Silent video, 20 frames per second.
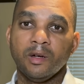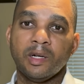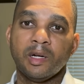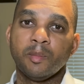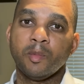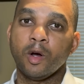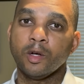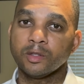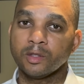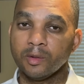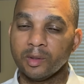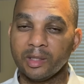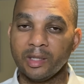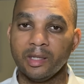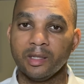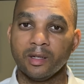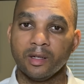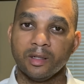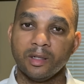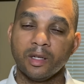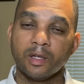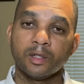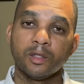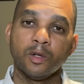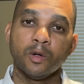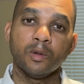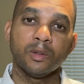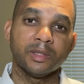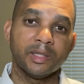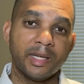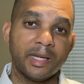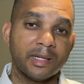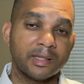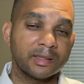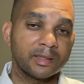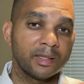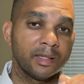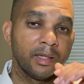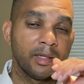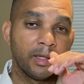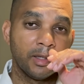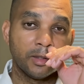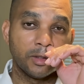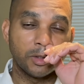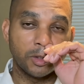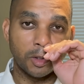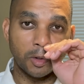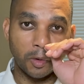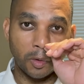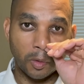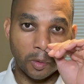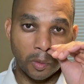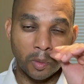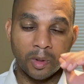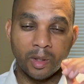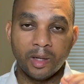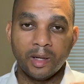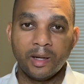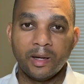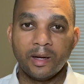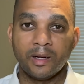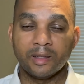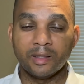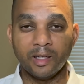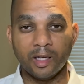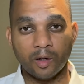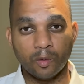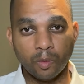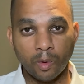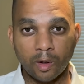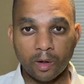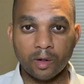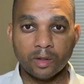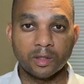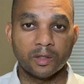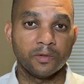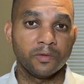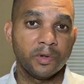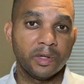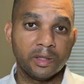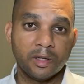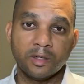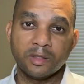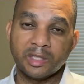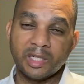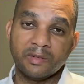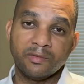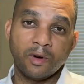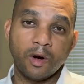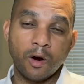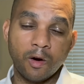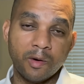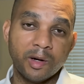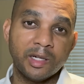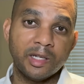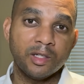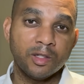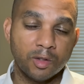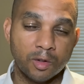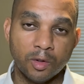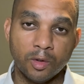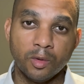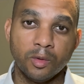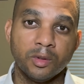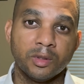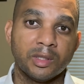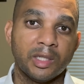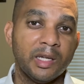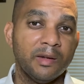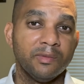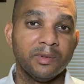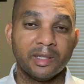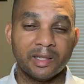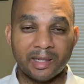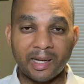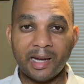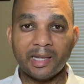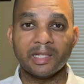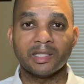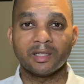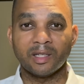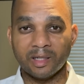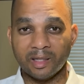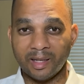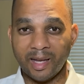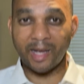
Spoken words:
And I'm also again going to include links to gig workers or freelancers that I've already used, even the guy that's going to